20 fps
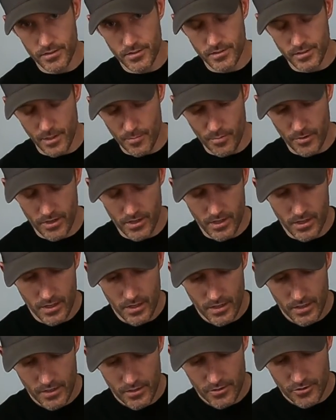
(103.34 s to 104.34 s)
is separate.
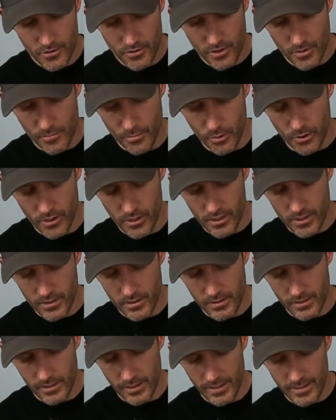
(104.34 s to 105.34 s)
You can put
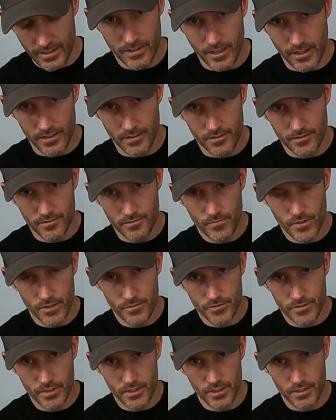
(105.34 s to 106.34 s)
like 10,
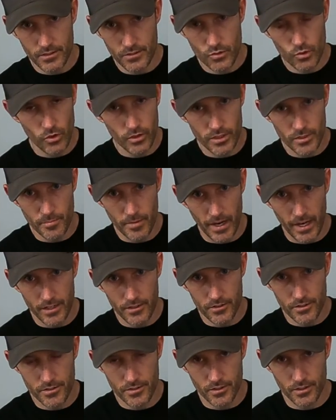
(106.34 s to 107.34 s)
15, 20
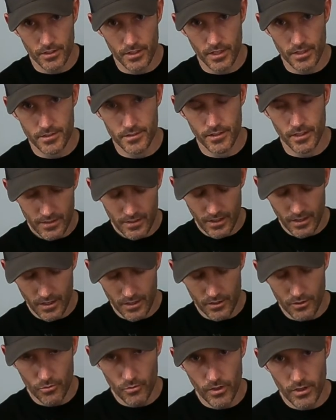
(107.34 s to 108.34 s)
batteries on this. Now, I
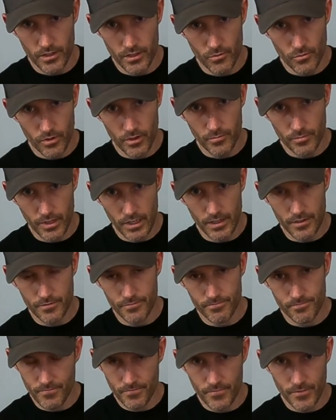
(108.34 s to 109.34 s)
don't know why you want probably
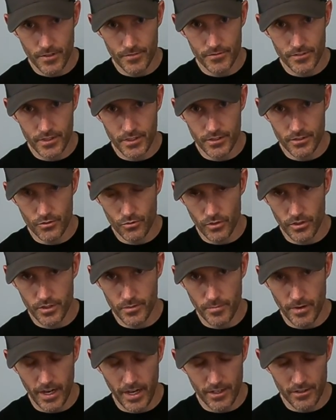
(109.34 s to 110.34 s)
15, 20
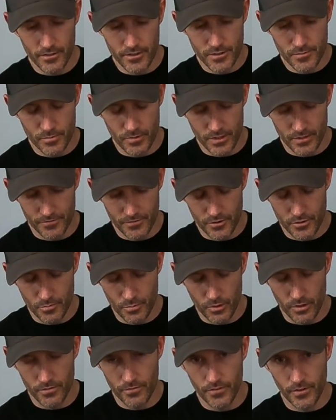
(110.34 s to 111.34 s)
batteries, but if you
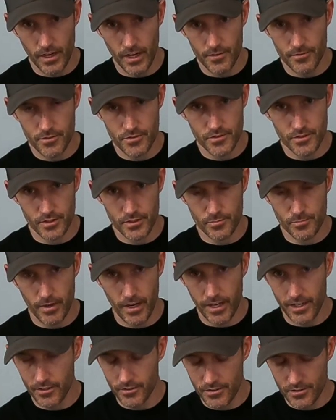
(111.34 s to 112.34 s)
put five or six
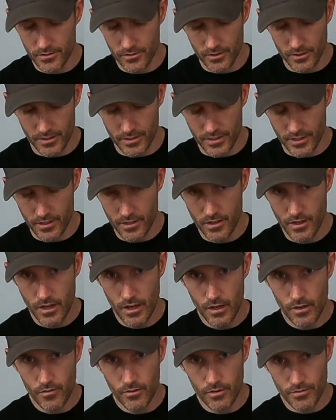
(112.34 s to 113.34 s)
batteries on here,
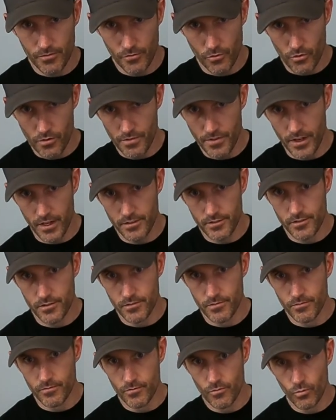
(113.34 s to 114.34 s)
with
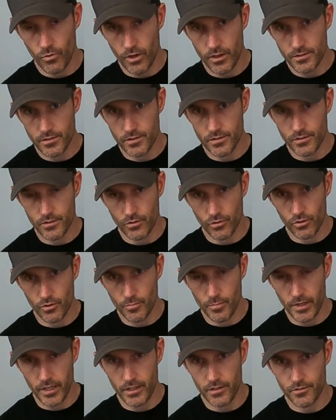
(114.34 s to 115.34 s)
4,000 watts of solar
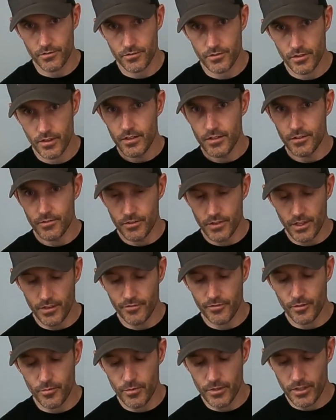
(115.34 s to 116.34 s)
panels, you would
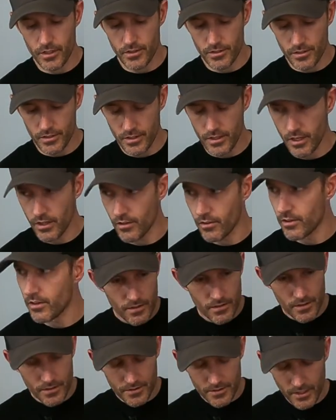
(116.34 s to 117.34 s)
definitely be good to go.
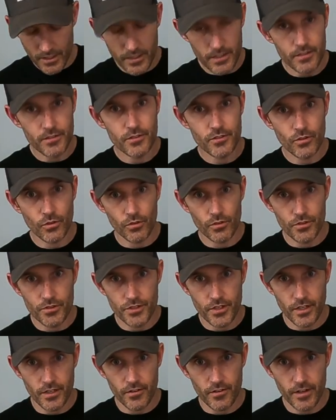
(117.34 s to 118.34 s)
The Titan solar
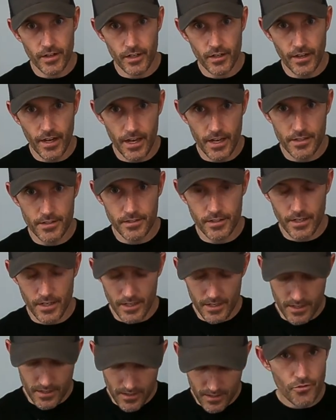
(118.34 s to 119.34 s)
generator has
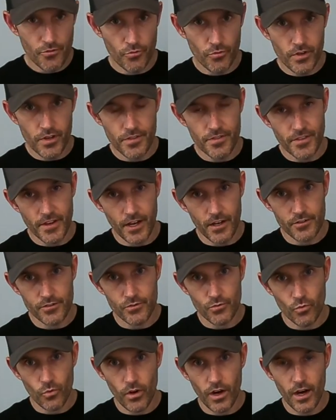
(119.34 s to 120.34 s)
a
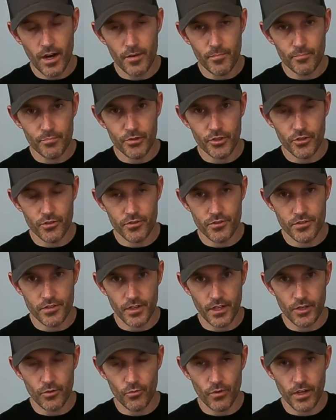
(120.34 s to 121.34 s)
3,000 watt pure
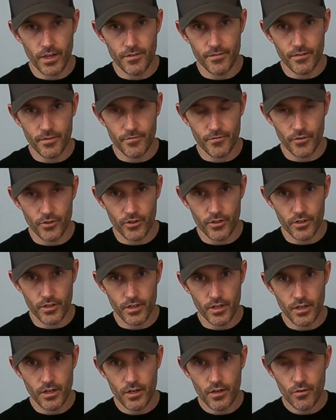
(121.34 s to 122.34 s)
sine wave
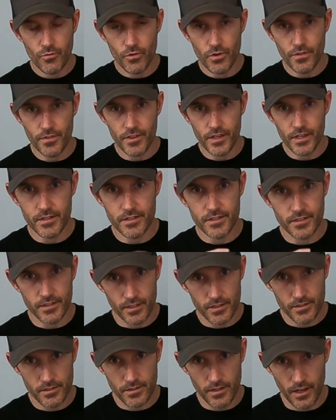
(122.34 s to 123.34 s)
inverter with
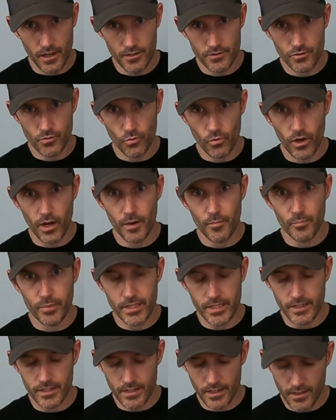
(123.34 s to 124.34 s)
6,000 watt
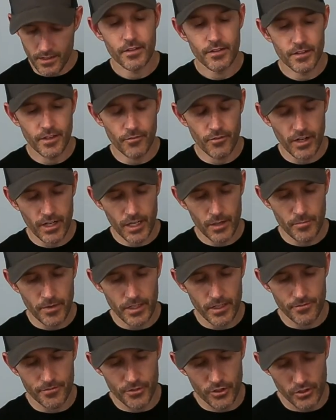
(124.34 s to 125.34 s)
peak. They
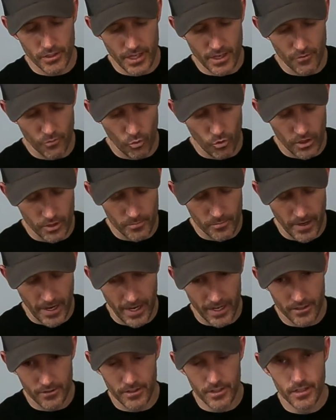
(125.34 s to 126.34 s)
recommend if you only have one
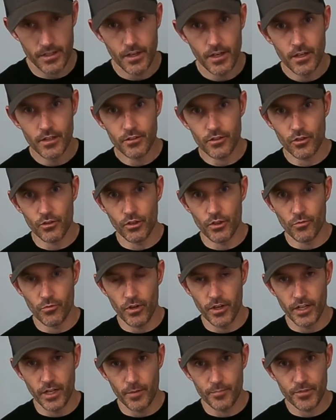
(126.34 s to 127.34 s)
battery to only
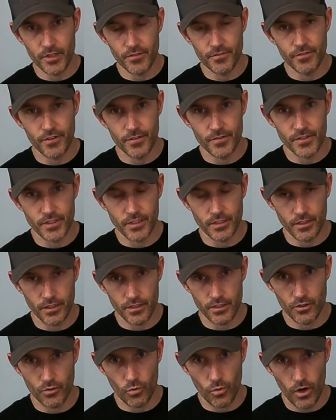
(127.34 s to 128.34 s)
run up to
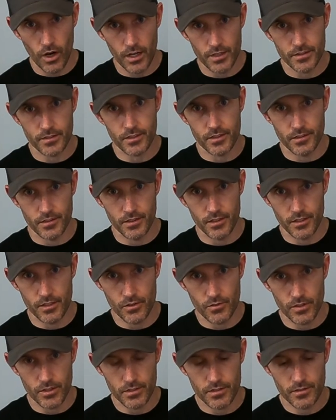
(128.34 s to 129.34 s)
1,500 watts
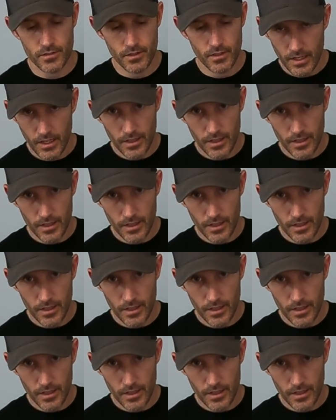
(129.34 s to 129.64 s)
continuous.